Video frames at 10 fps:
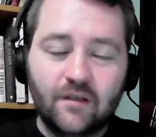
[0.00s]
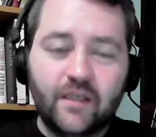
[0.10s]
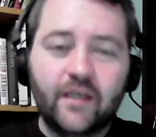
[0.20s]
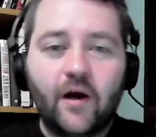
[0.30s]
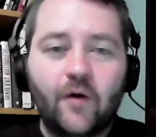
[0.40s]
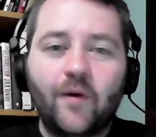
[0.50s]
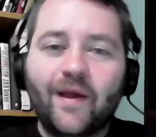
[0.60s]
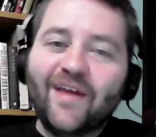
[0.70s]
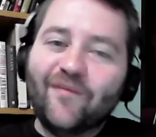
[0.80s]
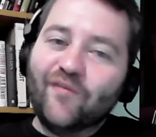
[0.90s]

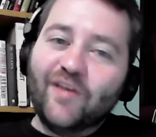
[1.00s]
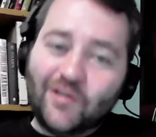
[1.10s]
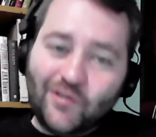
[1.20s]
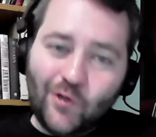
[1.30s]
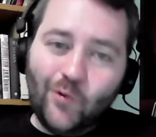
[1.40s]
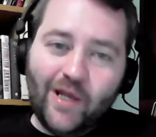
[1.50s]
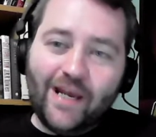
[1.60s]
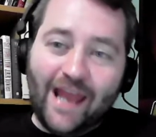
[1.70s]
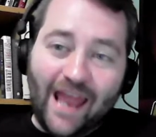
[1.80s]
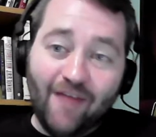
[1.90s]
If you do
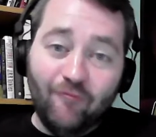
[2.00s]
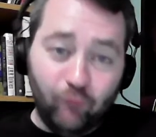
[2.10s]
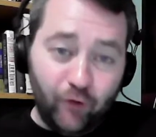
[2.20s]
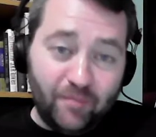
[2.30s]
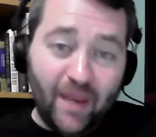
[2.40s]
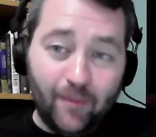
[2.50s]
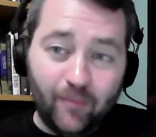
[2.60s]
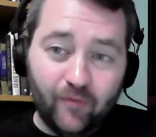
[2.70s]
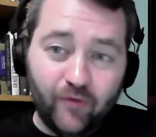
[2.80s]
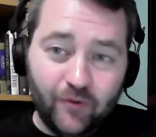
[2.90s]
it every
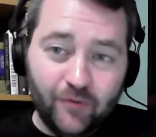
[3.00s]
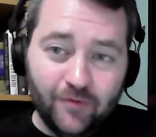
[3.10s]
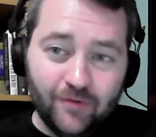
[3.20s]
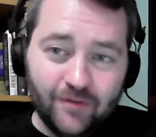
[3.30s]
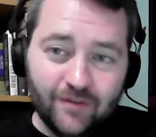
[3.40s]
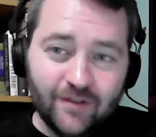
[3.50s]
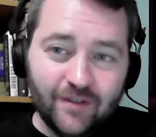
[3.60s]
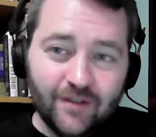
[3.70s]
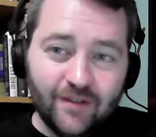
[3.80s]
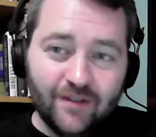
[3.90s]
pay-per-view,
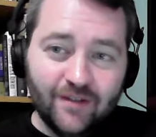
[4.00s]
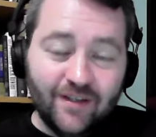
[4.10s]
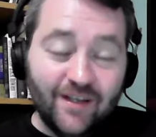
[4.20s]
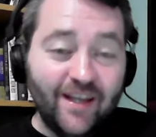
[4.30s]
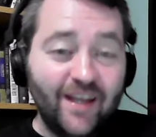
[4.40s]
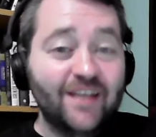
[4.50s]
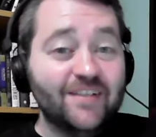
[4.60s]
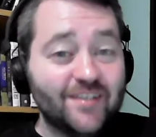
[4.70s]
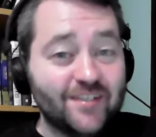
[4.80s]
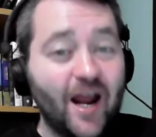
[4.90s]
it
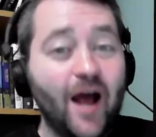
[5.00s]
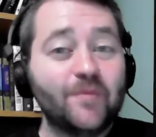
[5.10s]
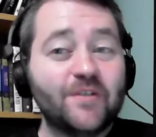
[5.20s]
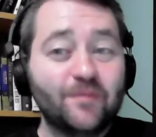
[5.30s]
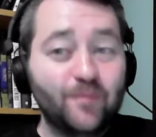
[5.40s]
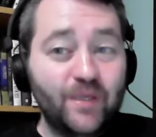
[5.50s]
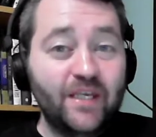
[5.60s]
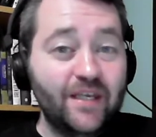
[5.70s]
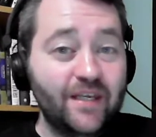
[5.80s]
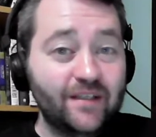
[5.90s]
stops
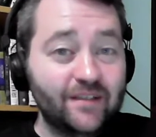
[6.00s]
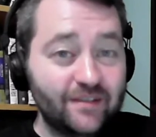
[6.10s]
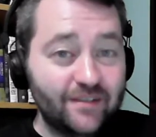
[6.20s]
being